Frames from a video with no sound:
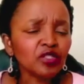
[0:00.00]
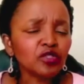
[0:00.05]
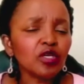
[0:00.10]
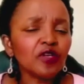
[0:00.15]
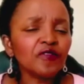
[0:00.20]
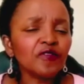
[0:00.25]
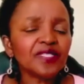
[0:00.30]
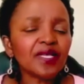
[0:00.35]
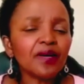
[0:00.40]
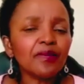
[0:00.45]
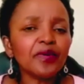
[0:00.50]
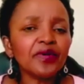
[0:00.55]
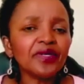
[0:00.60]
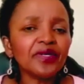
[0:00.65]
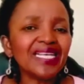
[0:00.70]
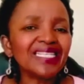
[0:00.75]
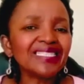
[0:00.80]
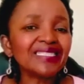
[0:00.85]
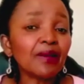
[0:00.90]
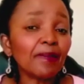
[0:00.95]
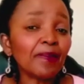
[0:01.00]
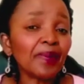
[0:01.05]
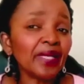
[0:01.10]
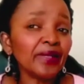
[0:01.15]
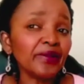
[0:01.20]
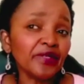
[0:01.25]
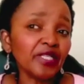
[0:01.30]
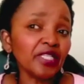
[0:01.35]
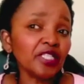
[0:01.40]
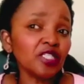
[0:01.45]
So if somebody has a
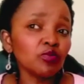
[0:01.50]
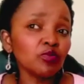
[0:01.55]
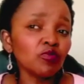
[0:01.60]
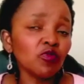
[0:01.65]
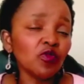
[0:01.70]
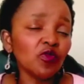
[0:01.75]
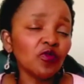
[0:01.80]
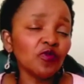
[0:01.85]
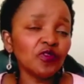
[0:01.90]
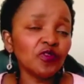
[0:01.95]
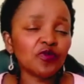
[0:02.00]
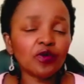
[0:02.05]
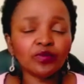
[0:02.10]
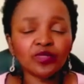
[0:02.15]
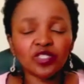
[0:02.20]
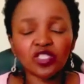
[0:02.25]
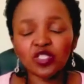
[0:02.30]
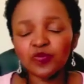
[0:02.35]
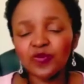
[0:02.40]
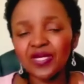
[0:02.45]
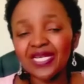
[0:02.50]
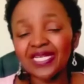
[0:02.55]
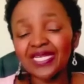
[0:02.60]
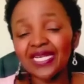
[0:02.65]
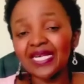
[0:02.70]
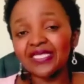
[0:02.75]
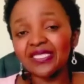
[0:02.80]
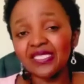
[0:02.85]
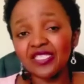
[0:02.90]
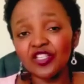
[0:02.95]
plan, it's moved from just being an
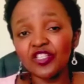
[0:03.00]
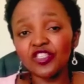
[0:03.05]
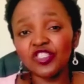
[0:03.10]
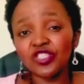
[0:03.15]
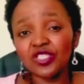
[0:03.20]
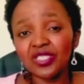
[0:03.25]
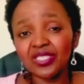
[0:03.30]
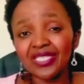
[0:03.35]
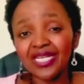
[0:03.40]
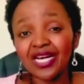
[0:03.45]
ideation,